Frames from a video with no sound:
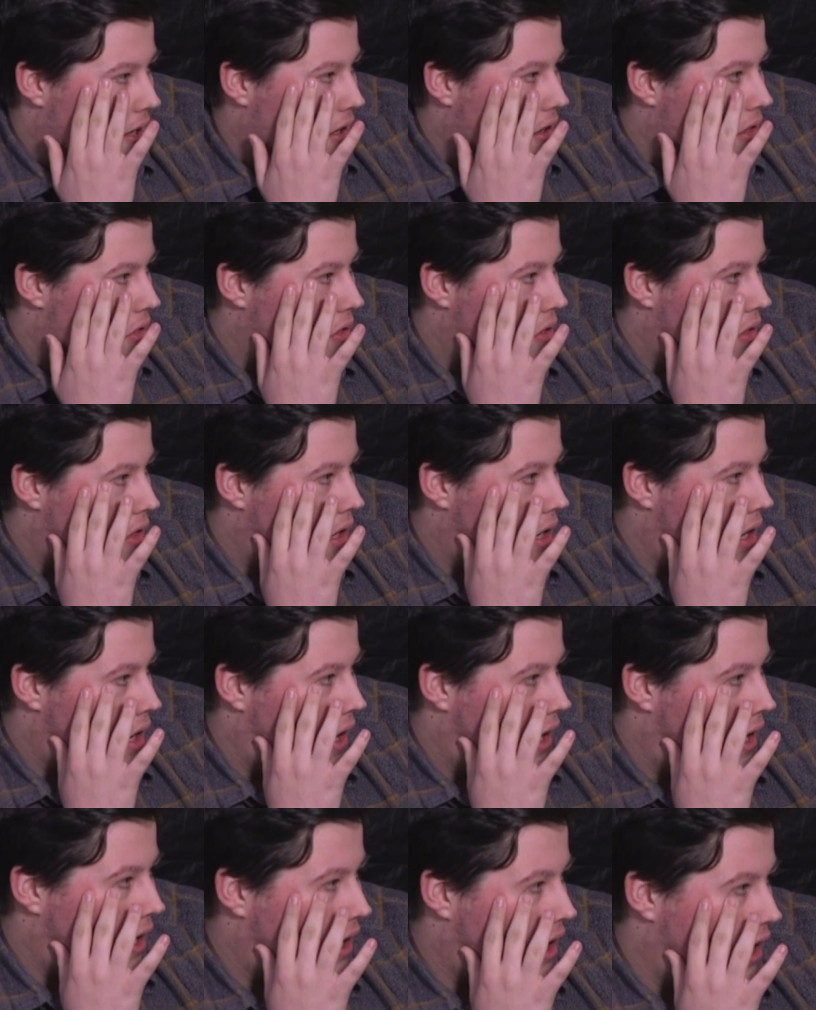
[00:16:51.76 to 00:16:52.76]
things.
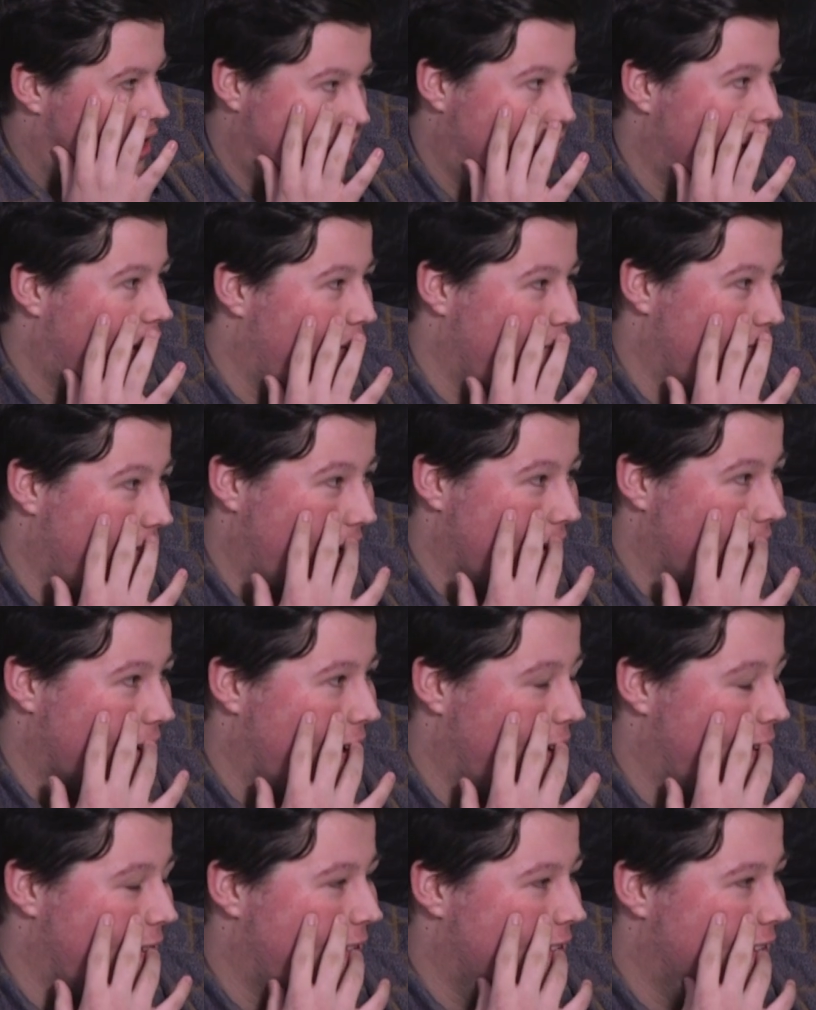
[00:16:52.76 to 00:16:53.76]
Like, I don't like
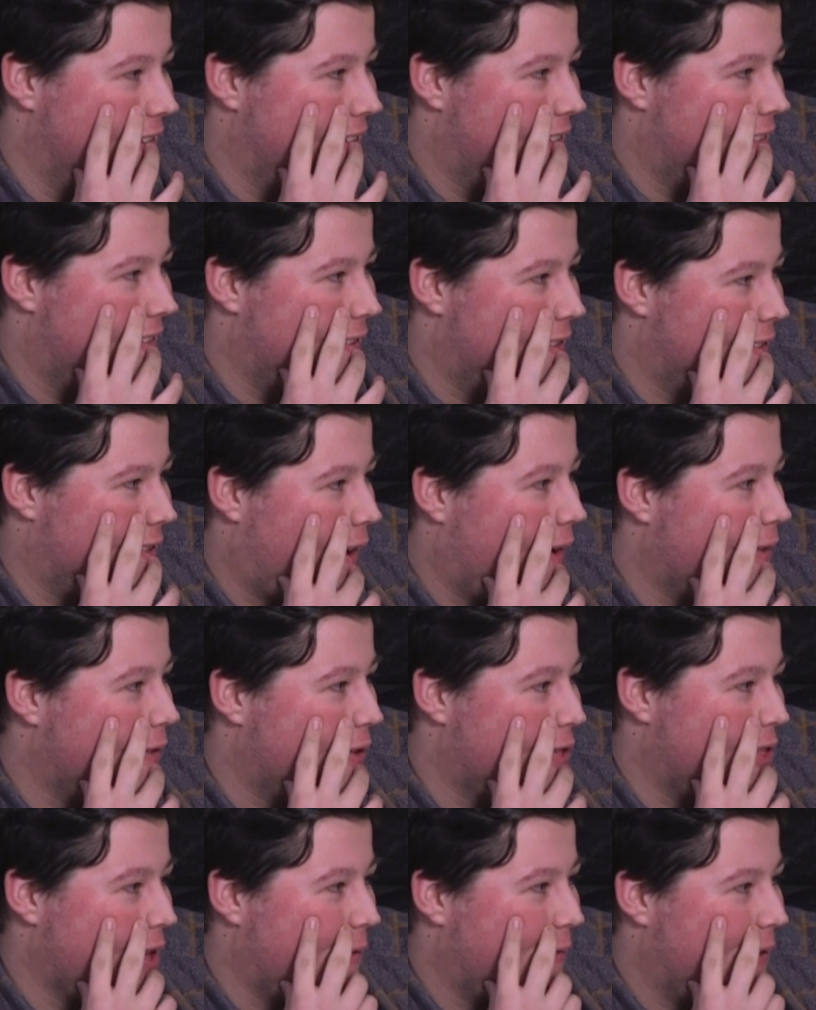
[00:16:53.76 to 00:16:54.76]
roller coasters, so
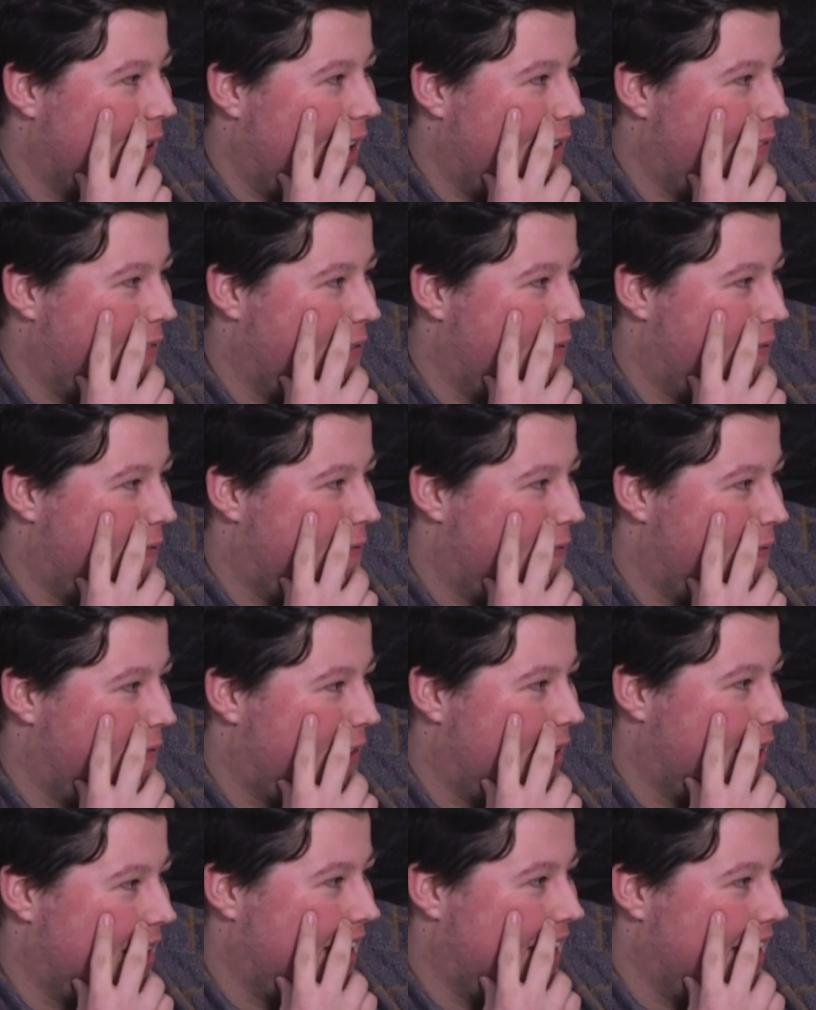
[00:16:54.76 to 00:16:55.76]
I'm not jumping out of a
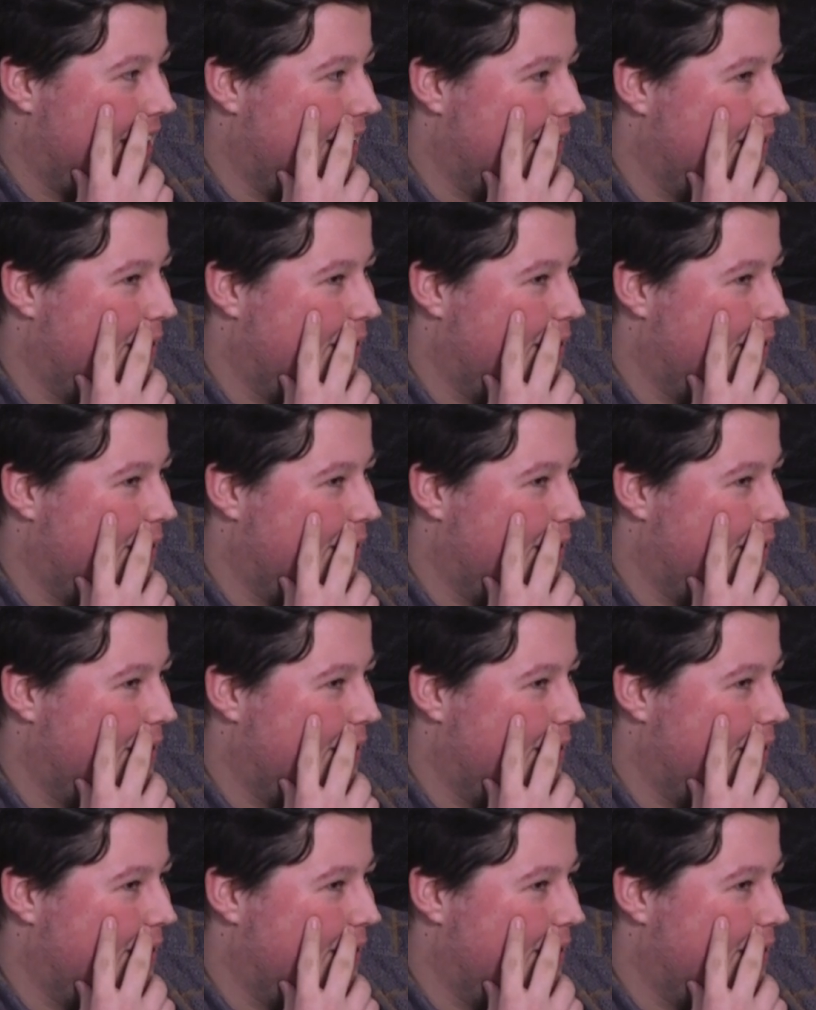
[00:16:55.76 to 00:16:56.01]
fucking.